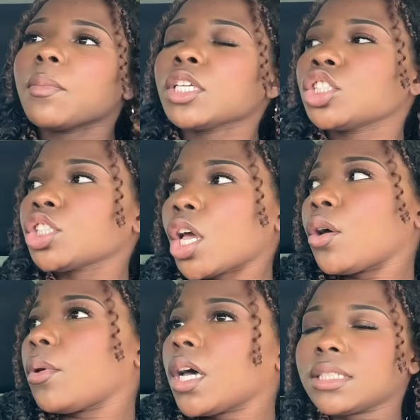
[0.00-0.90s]

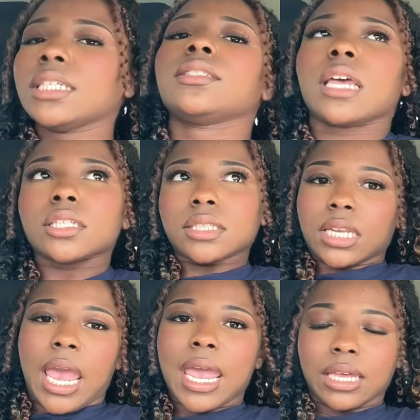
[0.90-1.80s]
So since
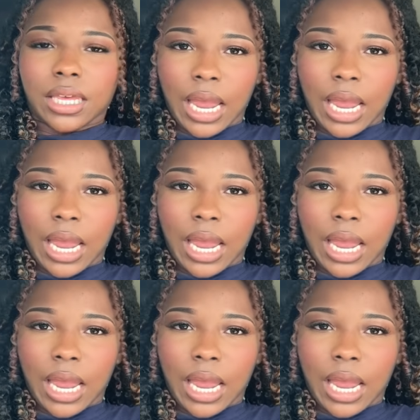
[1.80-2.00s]
today, like,